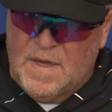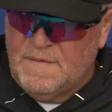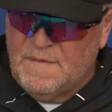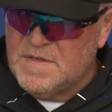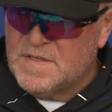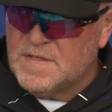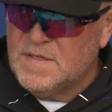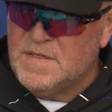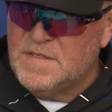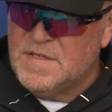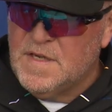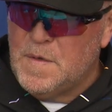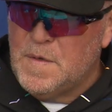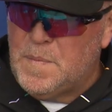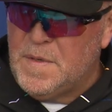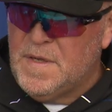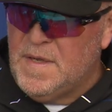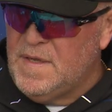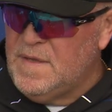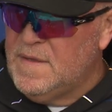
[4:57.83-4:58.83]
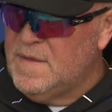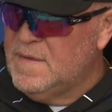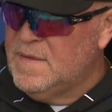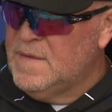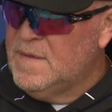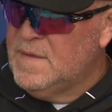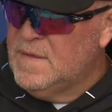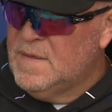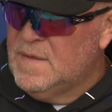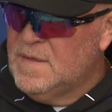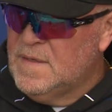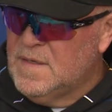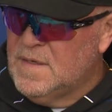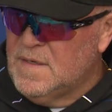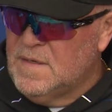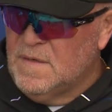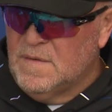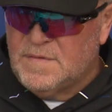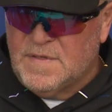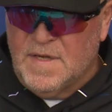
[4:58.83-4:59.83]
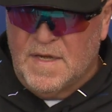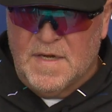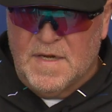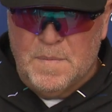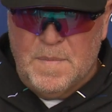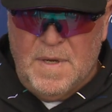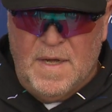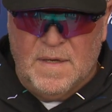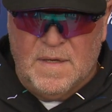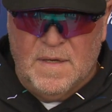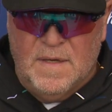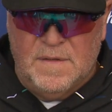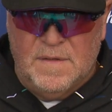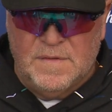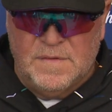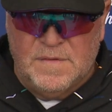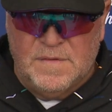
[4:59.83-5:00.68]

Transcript: Obviously, JP, you know, taking it back 100,